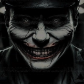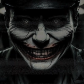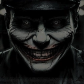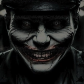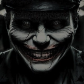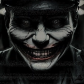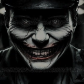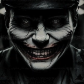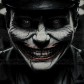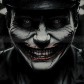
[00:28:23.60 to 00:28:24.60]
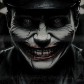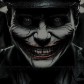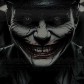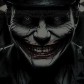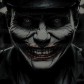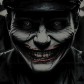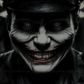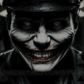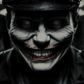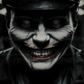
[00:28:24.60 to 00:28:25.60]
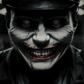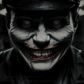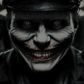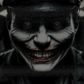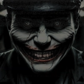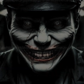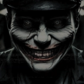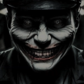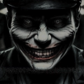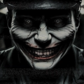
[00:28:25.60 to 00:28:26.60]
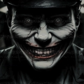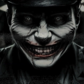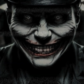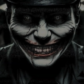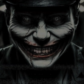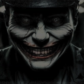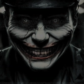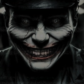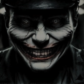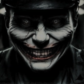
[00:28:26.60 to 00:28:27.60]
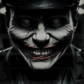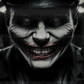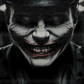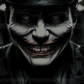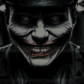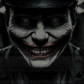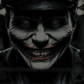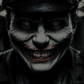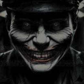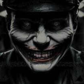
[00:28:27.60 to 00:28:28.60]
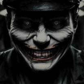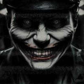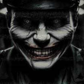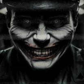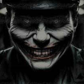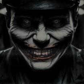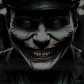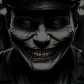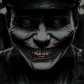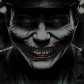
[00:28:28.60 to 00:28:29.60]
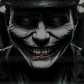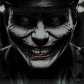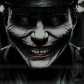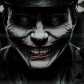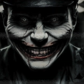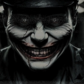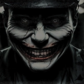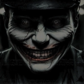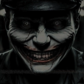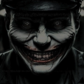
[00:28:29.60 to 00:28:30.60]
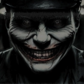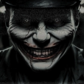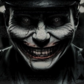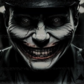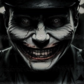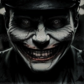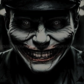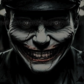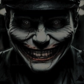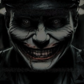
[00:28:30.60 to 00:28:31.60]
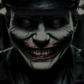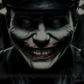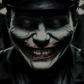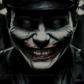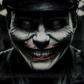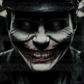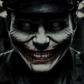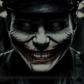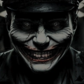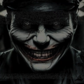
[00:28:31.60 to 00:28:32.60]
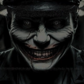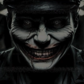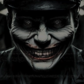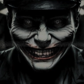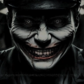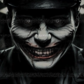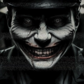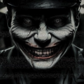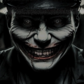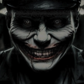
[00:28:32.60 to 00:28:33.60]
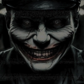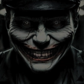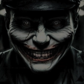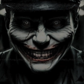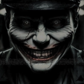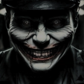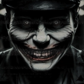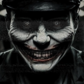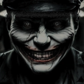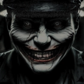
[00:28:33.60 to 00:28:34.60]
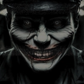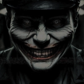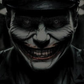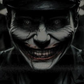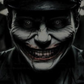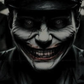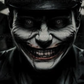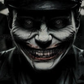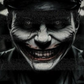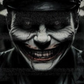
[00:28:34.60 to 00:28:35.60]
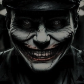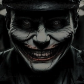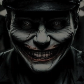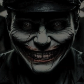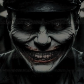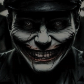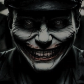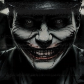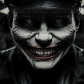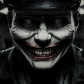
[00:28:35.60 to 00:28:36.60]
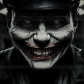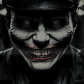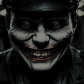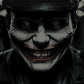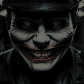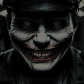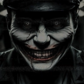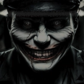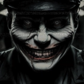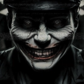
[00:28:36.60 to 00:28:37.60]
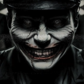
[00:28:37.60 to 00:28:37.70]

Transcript: I spared a look over at the figure, and couldn't help but stare. They'd pulled something out of their pocket. Something dark red, rectangular, and about the size of their hand, with 3 circular rings in the top left corner.